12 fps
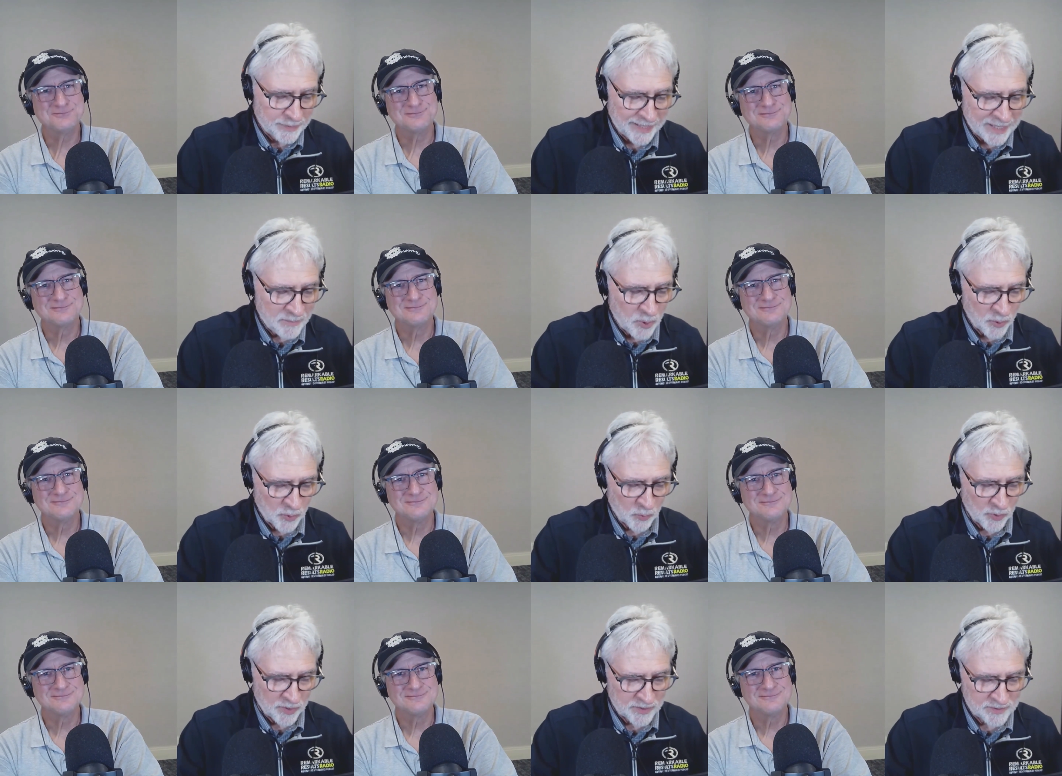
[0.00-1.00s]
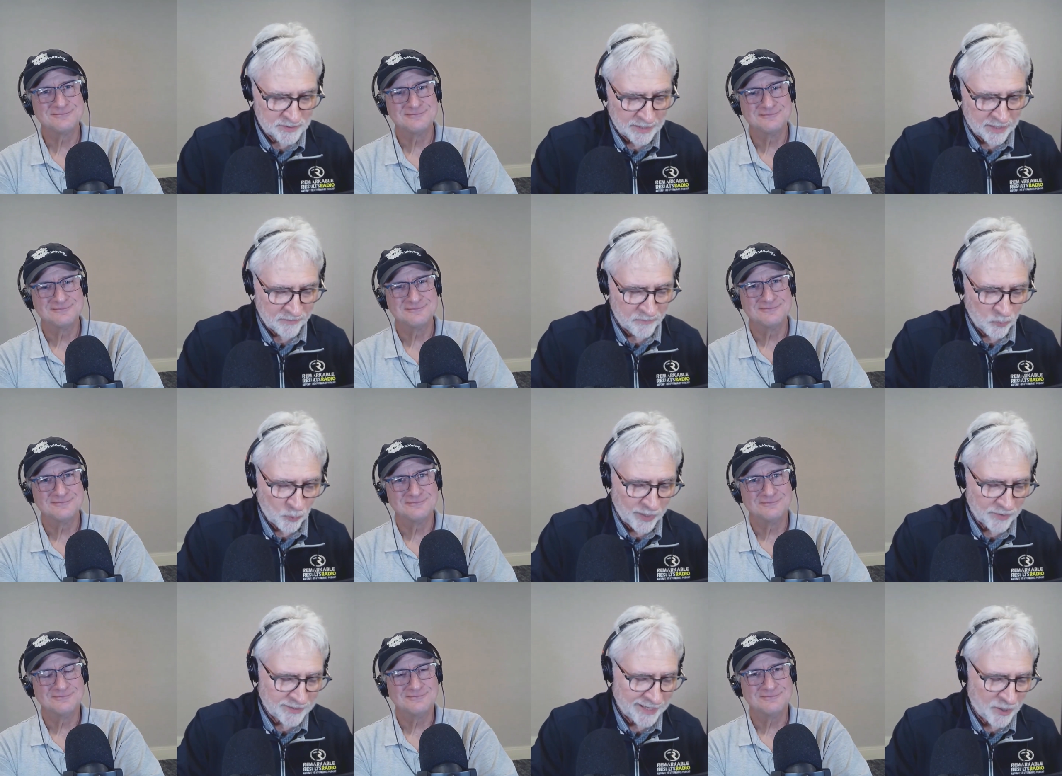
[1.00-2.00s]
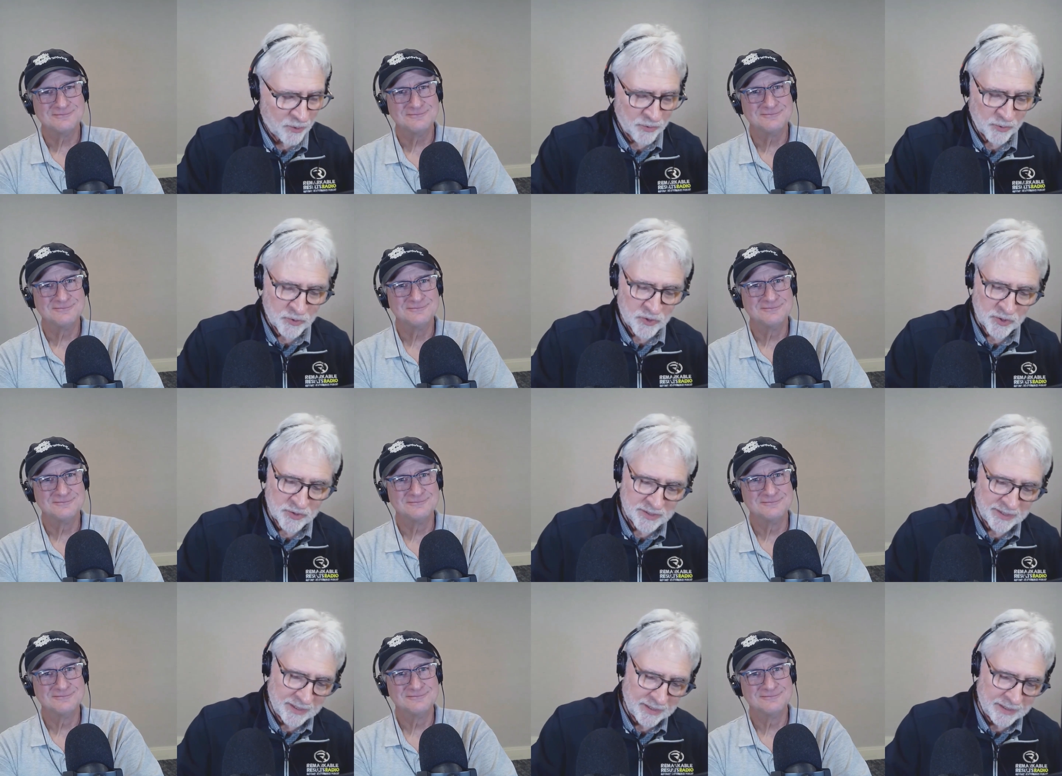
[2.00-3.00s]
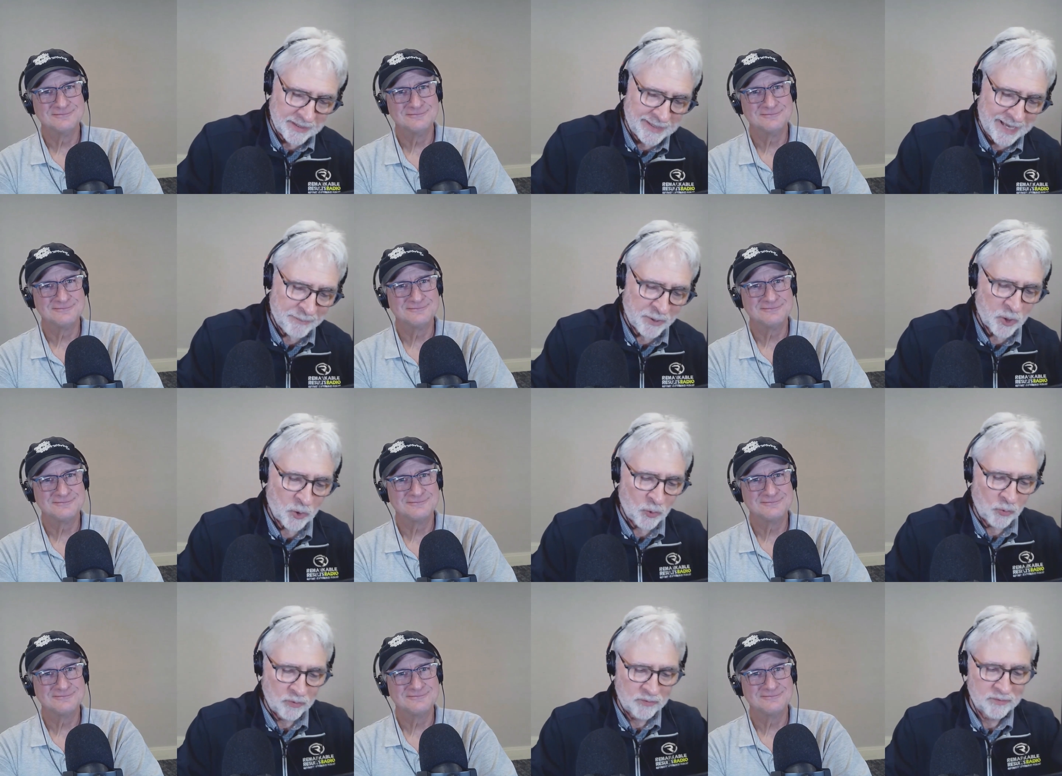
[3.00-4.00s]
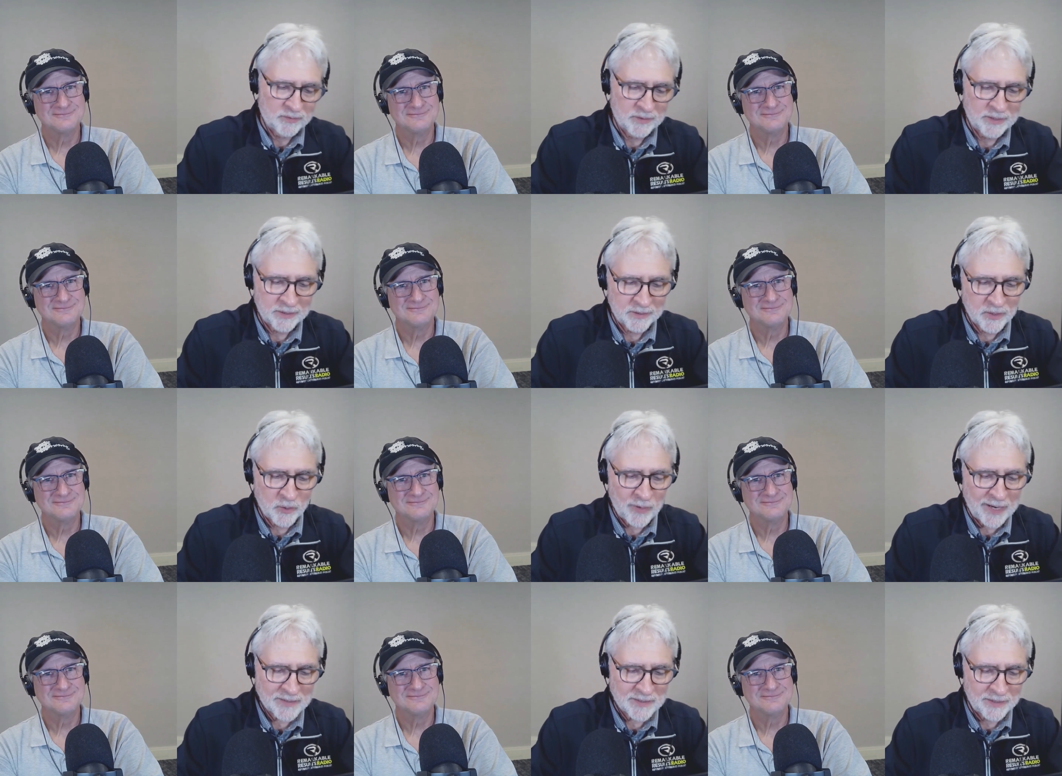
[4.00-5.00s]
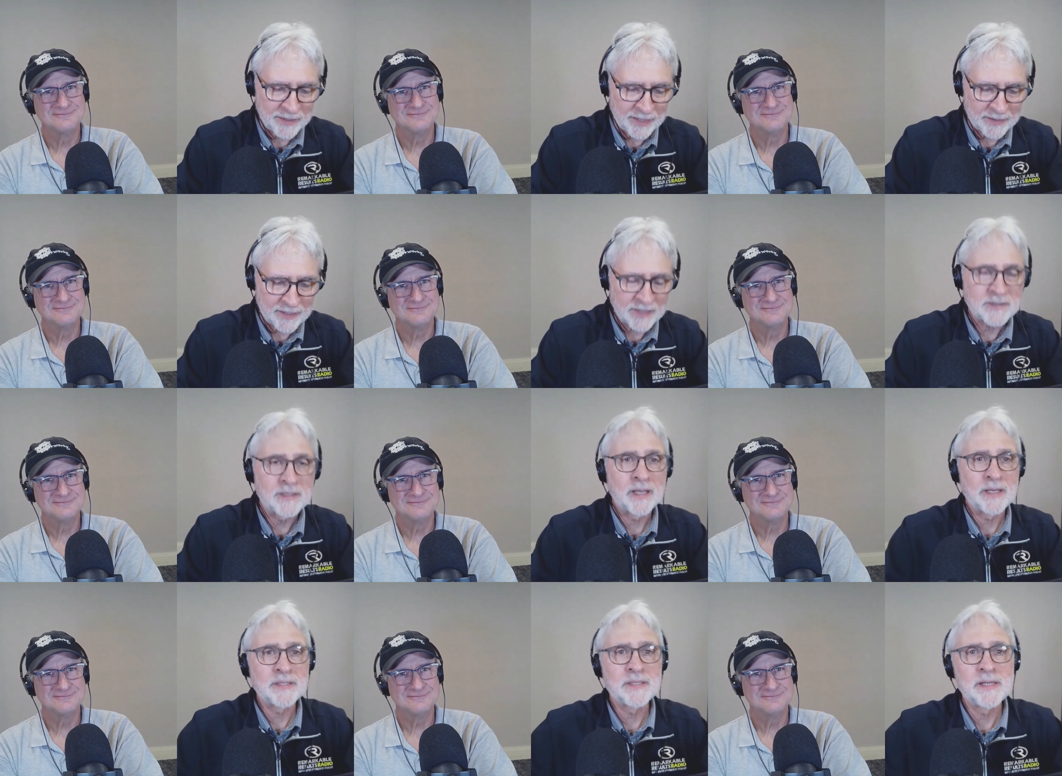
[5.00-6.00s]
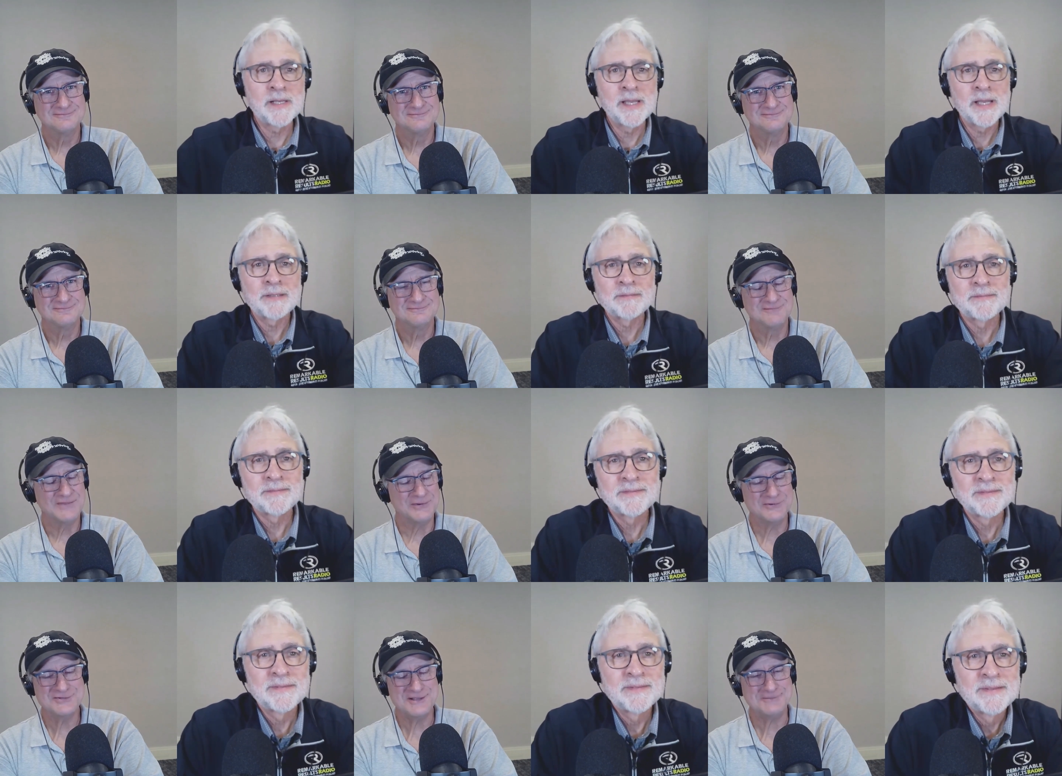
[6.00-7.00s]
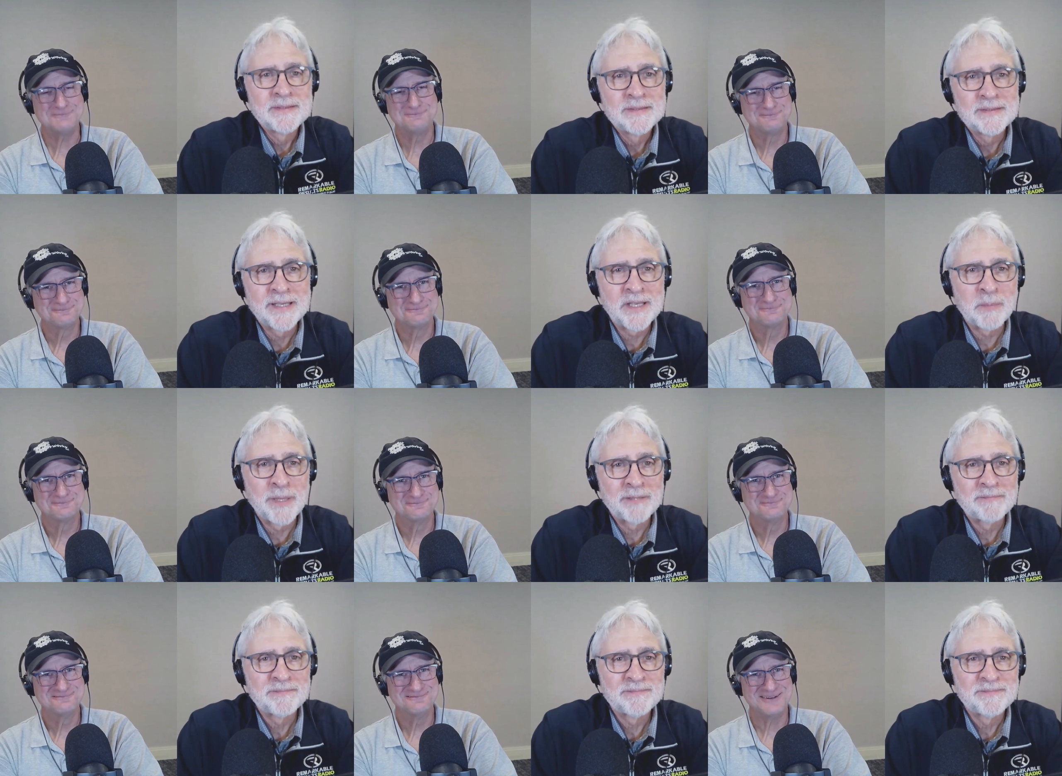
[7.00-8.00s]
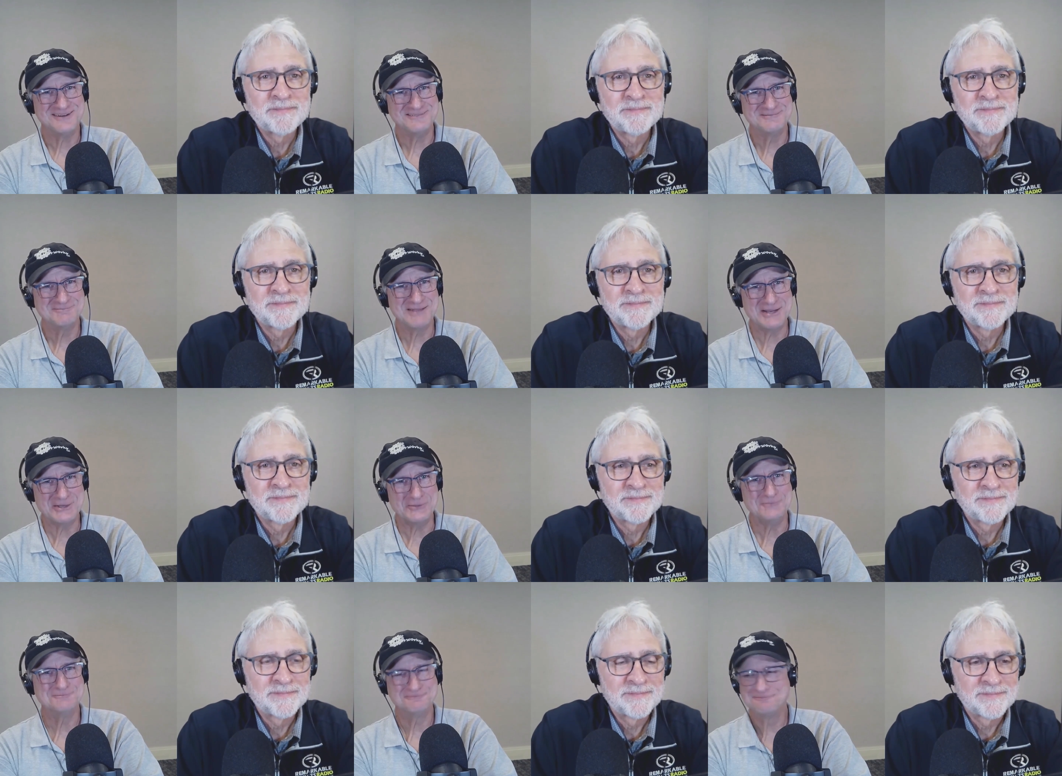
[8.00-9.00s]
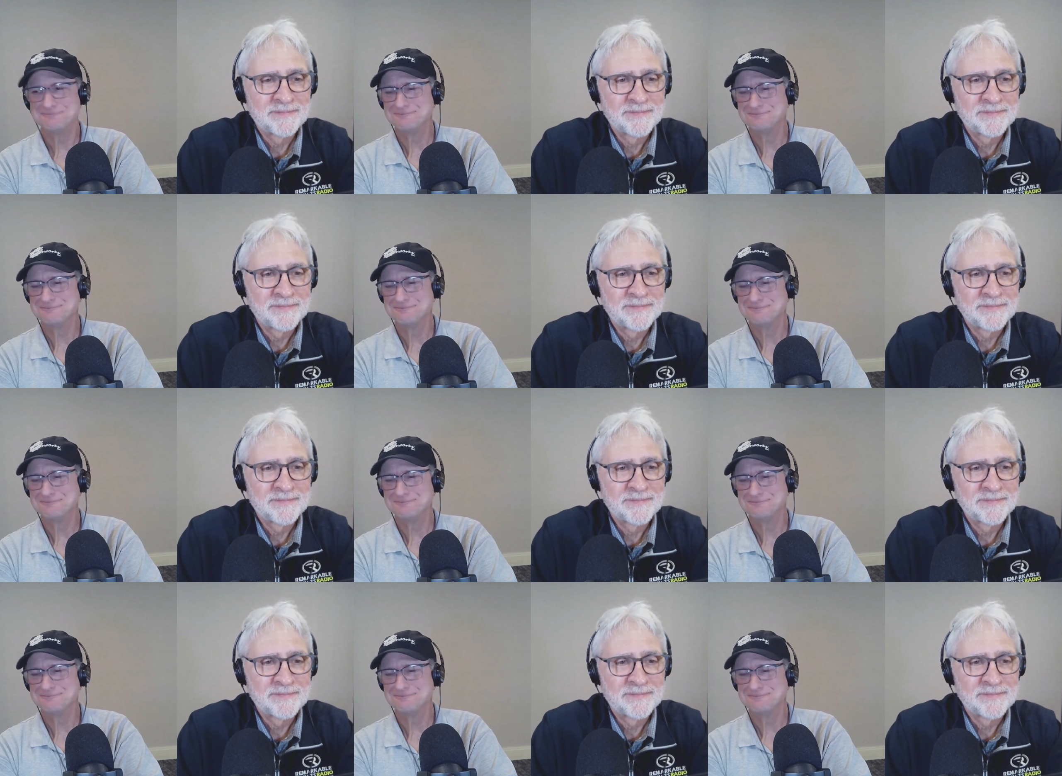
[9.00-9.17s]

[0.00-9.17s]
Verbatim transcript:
Speaker 1: Petty Motorworks out of Waretown, New Jersey, NAPA Gold. And congrats on that. That's not easy to get. No, it's not. Thank you, man.
Speaker 2: All right. Thank you.